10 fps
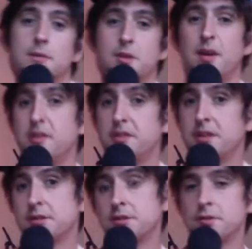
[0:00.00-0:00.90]
So
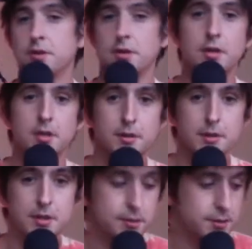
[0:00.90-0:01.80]
everything's a drug,
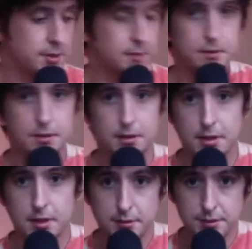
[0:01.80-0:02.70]

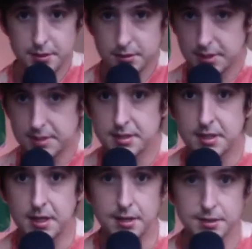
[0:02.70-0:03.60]
including the
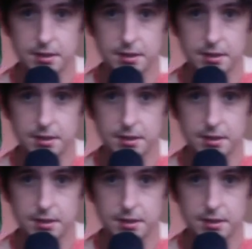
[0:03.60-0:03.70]
internet.